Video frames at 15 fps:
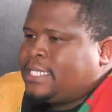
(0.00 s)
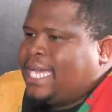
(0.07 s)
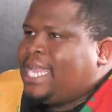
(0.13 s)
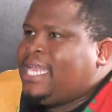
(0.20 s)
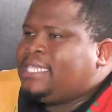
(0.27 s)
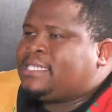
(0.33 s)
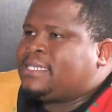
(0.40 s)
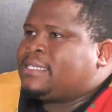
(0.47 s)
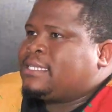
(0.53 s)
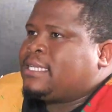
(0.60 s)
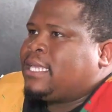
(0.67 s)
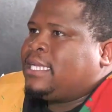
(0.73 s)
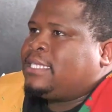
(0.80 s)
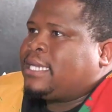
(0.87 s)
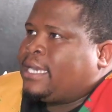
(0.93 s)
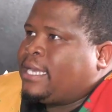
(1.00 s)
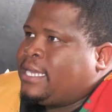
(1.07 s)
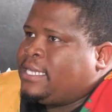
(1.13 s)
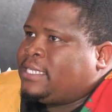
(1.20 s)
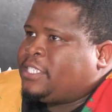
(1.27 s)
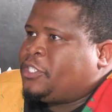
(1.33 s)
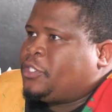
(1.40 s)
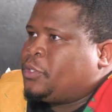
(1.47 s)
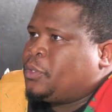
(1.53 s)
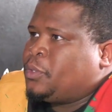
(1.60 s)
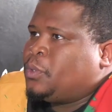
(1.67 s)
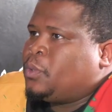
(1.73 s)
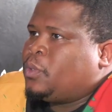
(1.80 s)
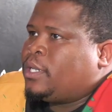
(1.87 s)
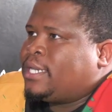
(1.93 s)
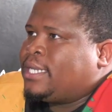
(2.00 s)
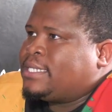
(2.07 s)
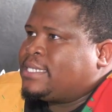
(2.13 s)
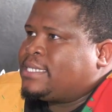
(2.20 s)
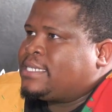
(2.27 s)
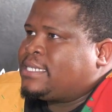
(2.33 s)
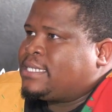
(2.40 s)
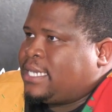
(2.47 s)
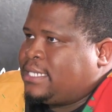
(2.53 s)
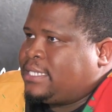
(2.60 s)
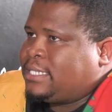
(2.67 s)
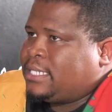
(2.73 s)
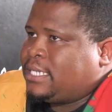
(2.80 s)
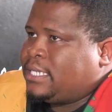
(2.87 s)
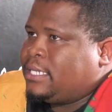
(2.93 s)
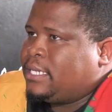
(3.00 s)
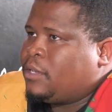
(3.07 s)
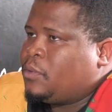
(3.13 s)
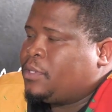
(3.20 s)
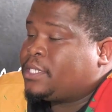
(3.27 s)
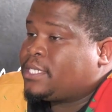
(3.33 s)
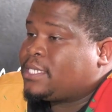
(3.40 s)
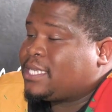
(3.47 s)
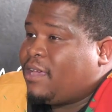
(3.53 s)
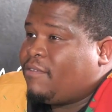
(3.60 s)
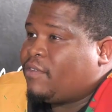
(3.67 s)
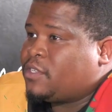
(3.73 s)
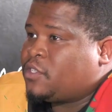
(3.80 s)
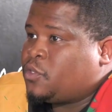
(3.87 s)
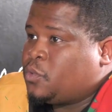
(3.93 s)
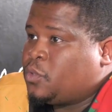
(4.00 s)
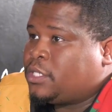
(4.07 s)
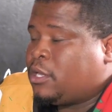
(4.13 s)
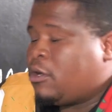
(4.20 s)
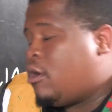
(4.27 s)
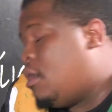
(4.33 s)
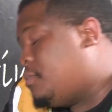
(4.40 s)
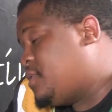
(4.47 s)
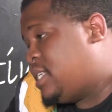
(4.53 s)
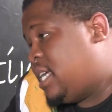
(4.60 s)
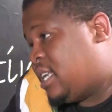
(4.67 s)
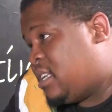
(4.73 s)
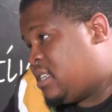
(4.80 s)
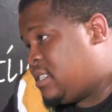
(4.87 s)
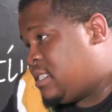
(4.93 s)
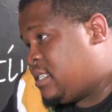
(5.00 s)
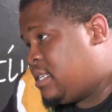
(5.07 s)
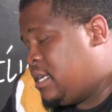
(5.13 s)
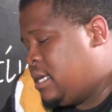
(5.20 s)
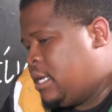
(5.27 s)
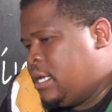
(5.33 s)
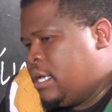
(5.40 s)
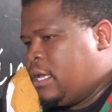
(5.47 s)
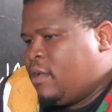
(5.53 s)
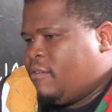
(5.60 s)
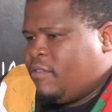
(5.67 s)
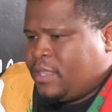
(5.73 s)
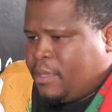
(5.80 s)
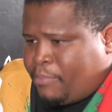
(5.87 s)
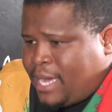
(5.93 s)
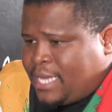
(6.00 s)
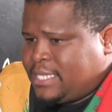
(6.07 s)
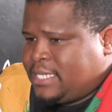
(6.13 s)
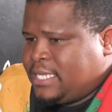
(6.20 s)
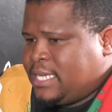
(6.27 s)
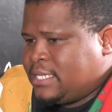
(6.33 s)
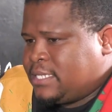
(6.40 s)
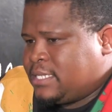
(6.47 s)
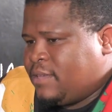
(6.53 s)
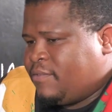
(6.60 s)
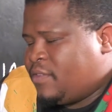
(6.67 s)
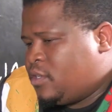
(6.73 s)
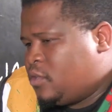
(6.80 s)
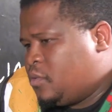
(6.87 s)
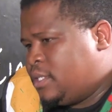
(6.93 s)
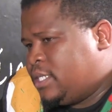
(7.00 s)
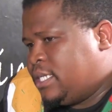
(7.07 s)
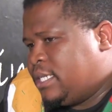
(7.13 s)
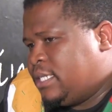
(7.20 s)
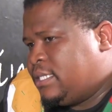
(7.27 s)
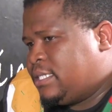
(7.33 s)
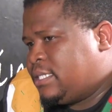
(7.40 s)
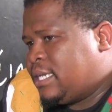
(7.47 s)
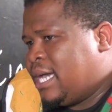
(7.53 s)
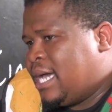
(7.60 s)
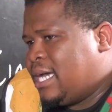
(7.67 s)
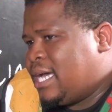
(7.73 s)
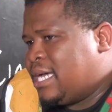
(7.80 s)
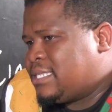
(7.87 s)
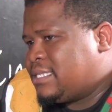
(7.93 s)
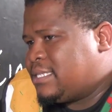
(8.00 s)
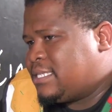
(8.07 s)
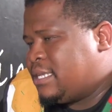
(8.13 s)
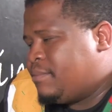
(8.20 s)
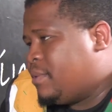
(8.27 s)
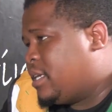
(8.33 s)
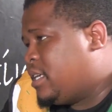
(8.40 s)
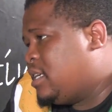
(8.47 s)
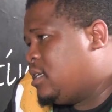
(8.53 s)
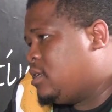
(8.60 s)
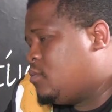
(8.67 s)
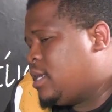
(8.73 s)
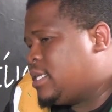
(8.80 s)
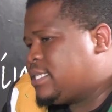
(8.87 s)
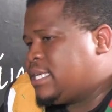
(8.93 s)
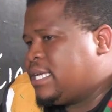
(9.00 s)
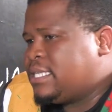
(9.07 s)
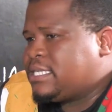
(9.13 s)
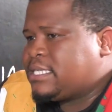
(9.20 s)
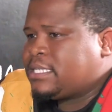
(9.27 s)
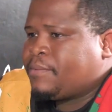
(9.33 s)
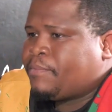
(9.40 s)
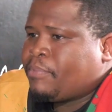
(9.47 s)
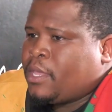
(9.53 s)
Challenges that relate to registration, which serve as huge obstacles for the past years, even today, are systemic. In what sense?